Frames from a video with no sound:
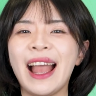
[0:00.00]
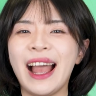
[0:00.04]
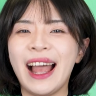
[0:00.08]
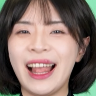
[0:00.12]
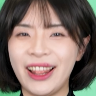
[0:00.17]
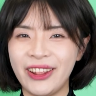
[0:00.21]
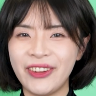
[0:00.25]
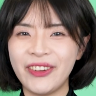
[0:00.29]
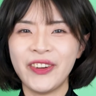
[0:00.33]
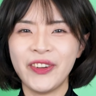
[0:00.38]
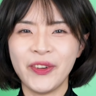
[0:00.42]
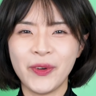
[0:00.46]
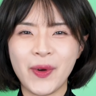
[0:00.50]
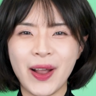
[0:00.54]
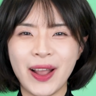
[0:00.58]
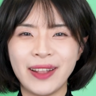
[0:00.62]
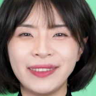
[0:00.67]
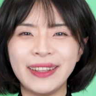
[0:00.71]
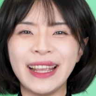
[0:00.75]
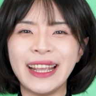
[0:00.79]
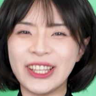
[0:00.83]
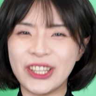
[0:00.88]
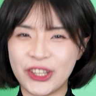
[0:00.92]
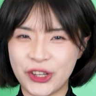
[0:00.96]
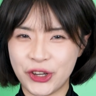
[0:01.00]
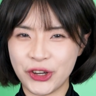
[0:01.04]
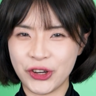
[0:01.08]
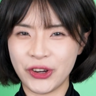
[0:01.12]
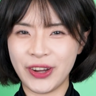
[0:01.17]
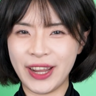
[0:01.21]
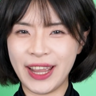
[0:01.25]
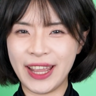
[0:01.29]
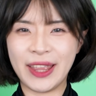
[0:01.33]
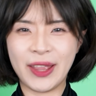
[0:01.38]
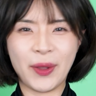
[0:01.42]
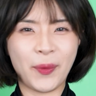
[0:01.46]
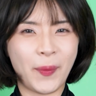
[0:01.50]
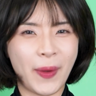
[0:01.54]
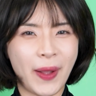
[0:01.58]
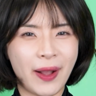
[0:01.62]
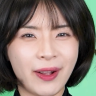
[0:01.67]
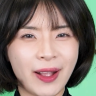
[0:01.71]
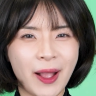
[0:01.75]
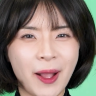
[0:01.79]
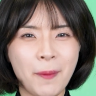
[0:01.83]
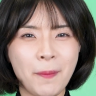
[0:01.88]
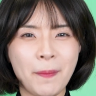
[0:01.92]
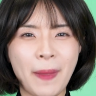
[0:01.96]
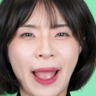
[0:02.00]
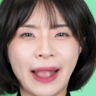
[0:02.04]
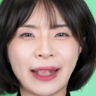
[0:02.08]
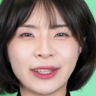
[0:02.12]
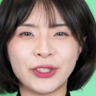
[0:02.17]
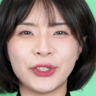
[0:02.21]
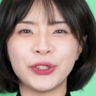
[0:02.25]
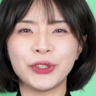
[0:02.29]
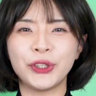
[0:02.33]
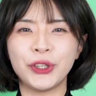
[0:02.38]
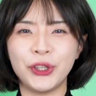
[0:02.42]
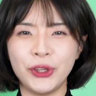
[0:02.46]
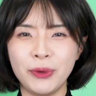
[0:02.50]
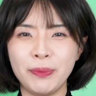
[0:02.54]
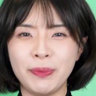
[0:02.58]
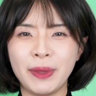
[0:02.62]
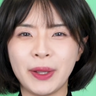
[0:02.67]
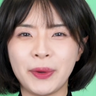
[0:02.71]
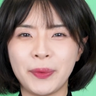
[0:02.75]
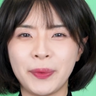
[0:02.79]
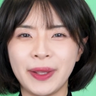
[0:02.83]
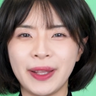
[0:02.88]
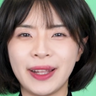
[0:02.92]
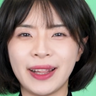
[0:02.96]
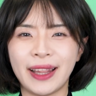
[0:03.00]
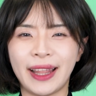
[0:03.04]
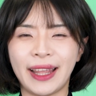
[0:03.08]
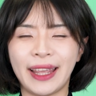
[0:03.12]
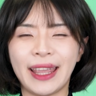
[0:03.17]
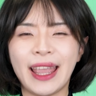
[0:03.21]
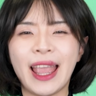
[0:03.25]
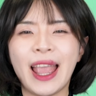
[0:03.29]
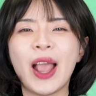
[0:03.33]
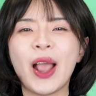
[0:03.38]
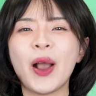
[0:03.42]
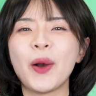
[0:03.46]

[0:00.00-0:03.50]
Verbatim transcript: Hello everyone, it's Joy and welcome back to CUMIC Weekly,